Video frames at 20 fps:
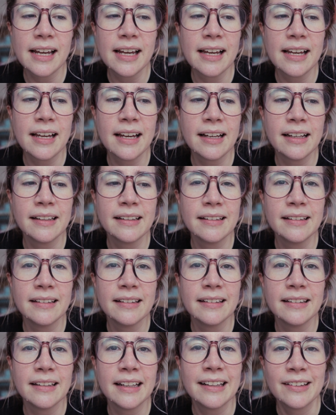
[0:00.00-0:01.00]

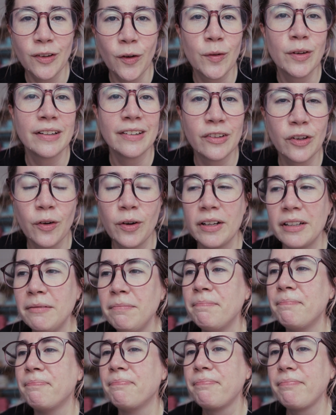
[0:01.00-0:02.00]
and so on and so
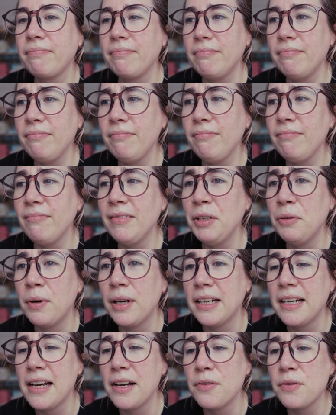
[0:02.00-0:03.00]
on.
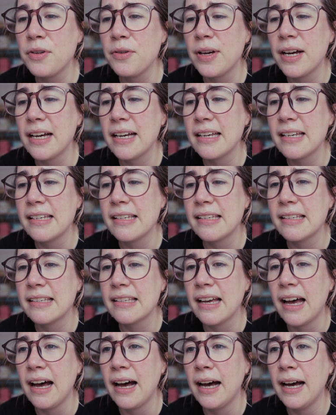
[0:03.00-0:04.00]
right now, you
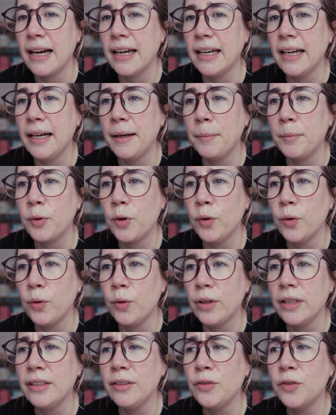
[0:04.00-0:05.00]
guys, I am
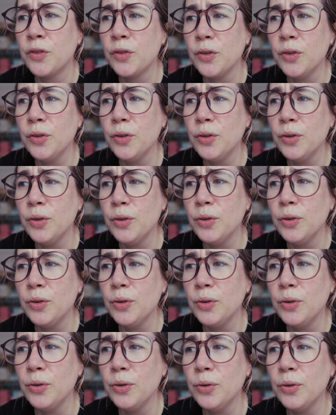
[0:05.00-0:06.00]
going
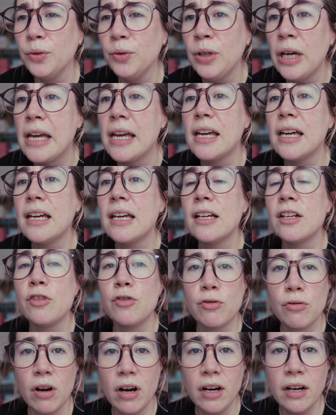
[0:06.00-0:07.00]
to
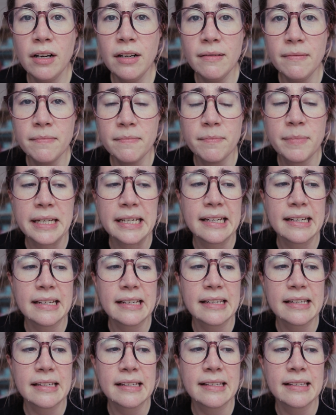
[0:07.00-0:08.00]
draw
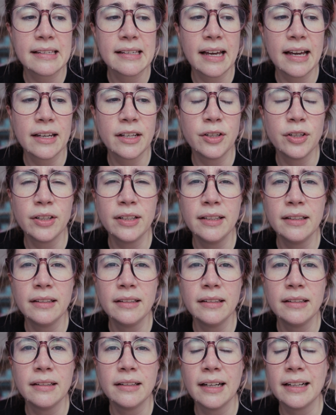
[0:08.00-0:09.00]
because I
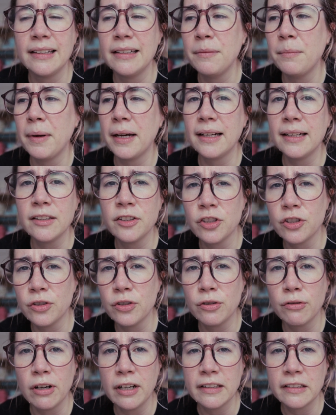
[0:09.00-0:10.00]
didn't manage
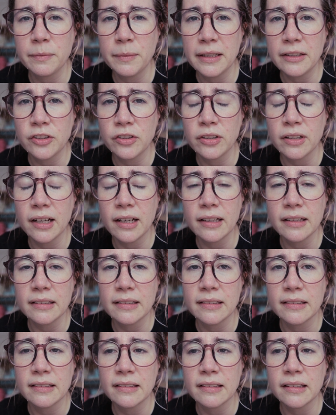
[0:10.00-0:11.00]
to draw as much
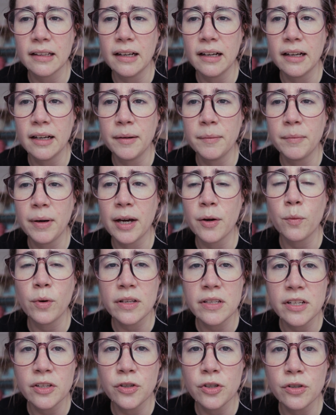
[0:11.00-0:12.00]
as I
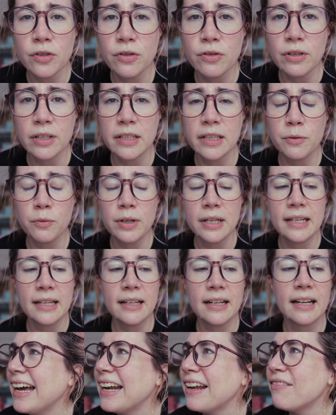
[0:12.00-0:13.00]
wanted to during the
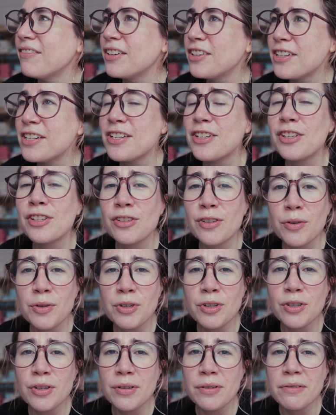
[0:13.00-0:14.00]
weekend. I had a very
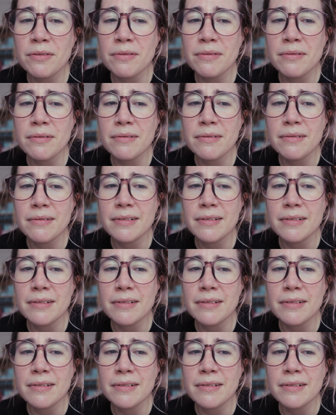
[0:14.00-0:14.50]
social